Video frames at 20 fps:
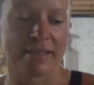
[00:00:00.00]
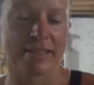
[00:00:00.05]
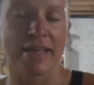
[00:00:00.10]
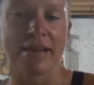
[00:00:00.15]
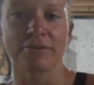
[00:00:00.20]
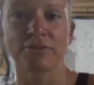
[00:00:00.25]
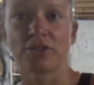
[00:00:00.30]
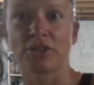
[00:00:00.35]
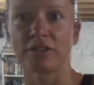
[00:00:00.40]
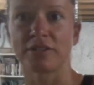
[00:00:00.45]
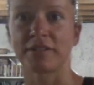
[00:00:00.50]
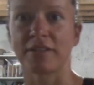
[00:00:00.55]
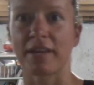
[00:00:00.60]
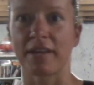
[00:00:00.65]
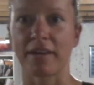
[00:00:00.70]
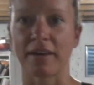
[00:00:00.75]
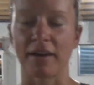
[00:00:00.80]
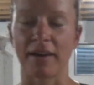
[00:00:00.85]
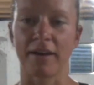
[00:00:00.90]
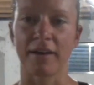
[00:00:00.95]
that was just
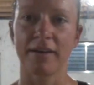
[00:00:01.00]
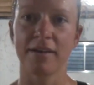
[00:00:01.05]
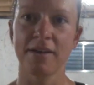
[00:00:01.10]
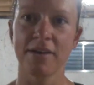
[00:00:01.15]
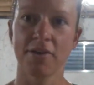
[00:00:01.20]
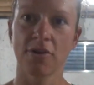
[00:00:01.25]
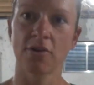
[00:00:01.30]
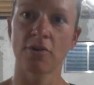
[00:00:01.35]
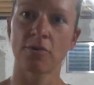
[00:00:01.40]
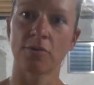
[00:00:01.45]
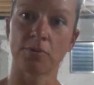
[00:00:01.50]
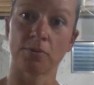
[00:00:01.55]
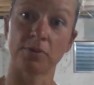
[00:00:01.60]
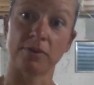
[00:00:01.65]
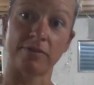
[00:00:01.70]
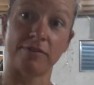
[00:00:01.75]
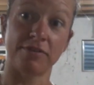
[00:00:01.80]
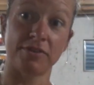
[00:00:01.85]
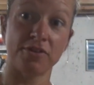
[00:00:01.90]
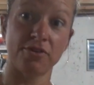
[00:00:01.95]
like a
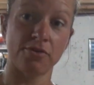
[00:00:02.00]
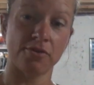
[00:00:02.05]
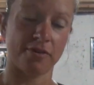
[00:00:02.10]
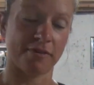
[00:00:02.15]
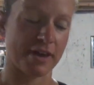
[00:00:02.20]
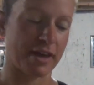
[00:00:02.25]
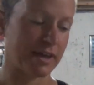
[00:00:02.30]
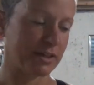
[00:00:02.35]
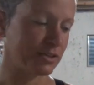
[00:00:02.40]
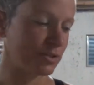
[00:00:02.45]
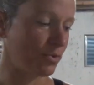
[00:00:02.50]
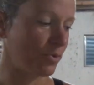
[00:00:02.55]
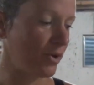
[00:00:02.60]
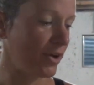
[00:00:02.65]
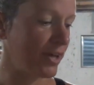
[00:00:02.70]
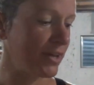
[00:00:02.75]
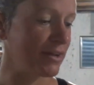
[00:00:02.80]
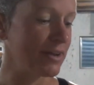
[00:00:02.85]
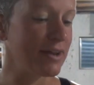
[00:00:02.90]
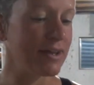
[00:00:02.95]
review of
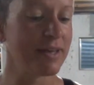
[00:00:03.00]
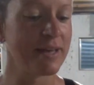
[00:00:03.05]
AX1.